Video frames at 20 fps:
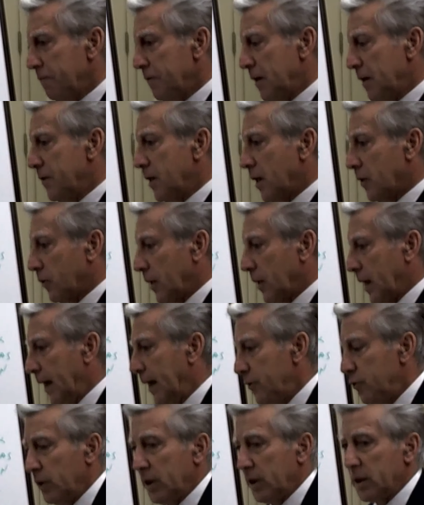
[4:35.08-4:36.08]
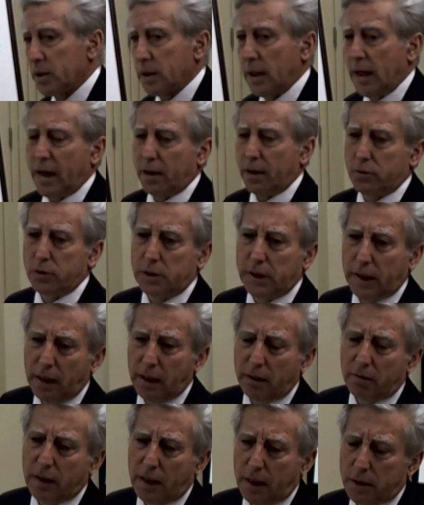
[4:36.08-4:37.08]
If, on the other hand, you decided to
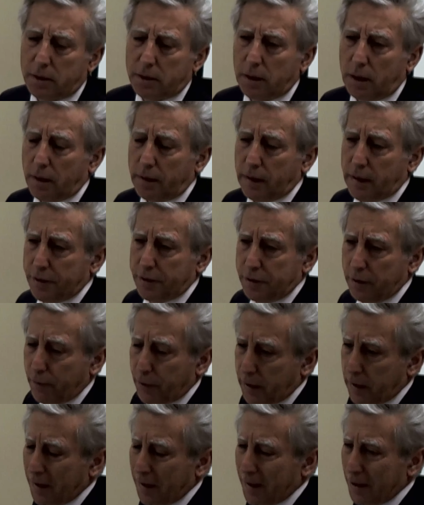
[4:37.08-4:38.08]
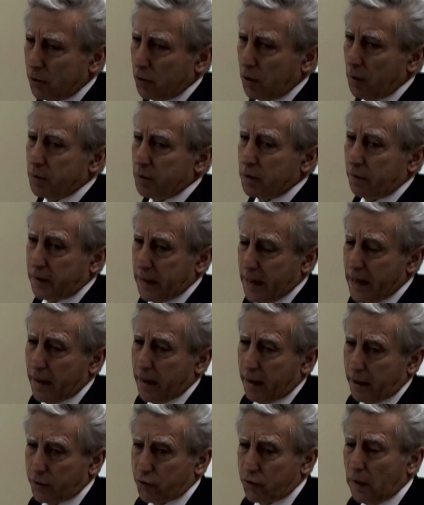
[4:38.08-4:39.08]
take that dividend in terms of
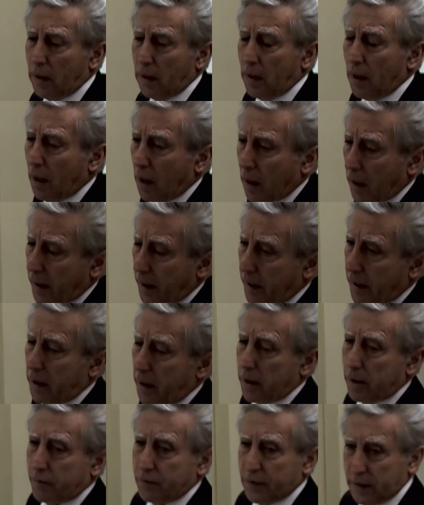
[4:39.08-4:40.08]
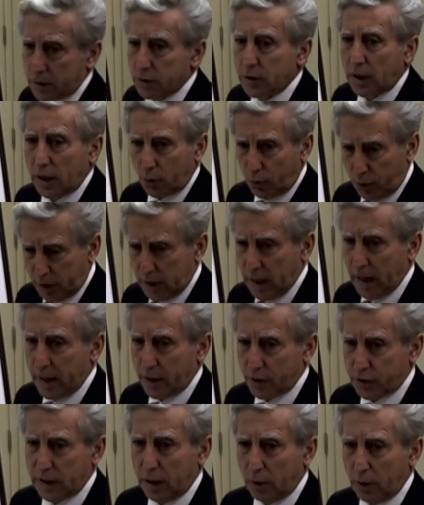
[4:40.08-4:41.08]
cash, then in other words,
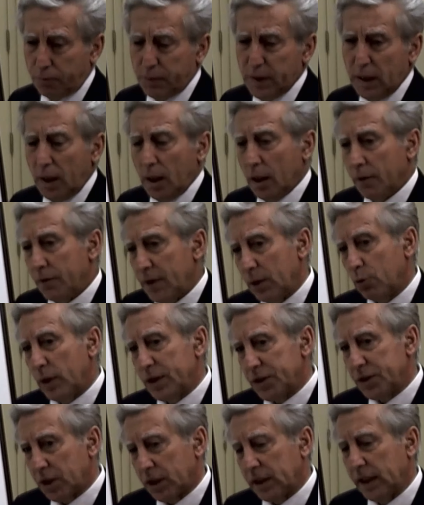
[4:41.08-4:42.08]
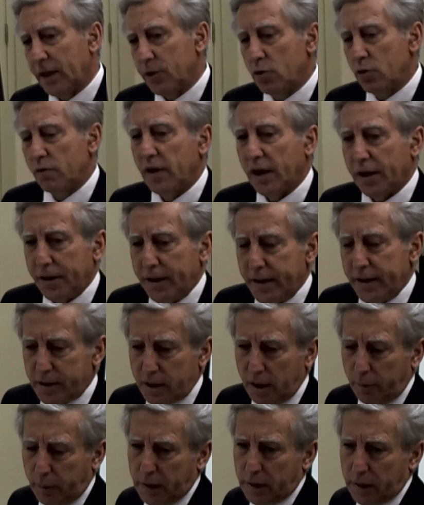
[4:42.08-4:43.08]
cashed out, then once again you've got an
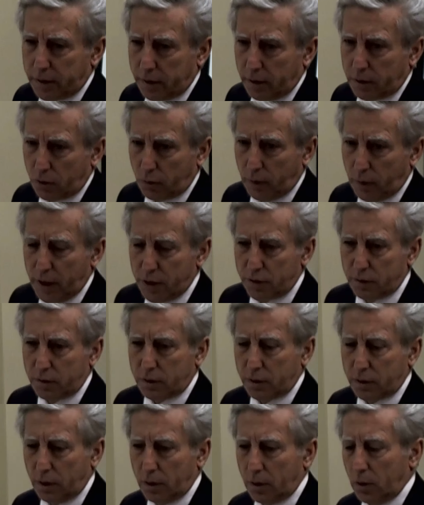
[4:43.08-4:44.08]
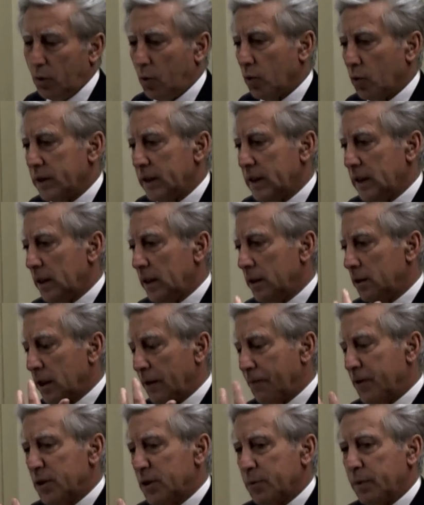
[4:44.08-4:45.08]
ACB situation. So the
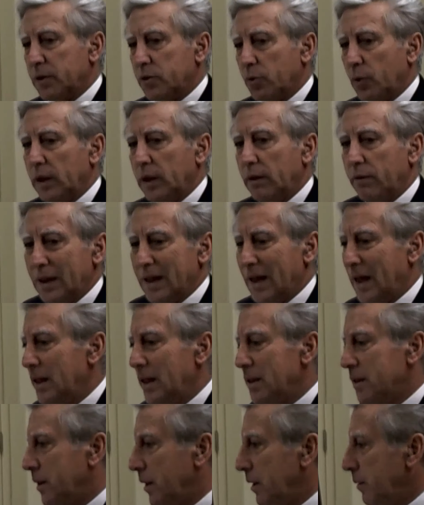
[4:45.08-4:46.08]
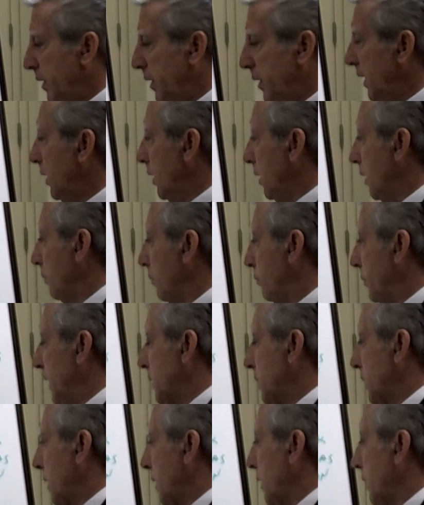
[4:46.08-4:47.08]
difference between the ACB,
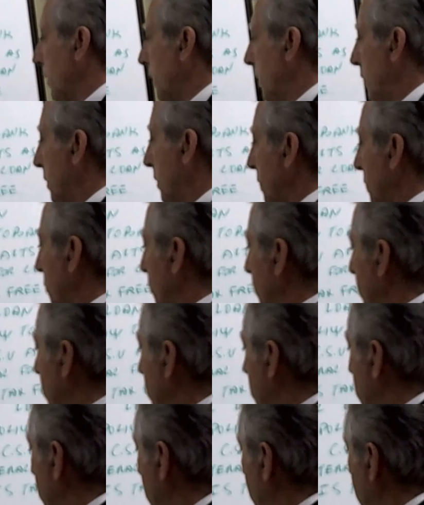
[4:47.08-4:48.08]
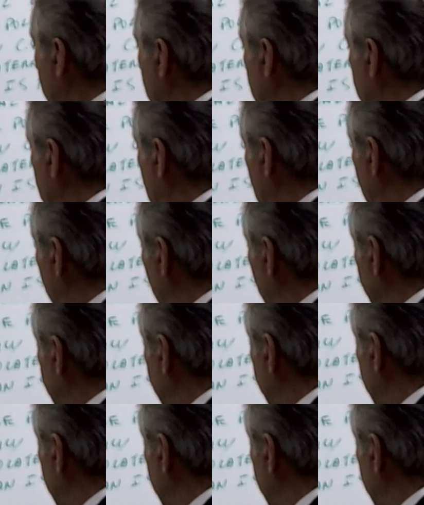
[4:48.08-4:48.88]
basically, in other words, the same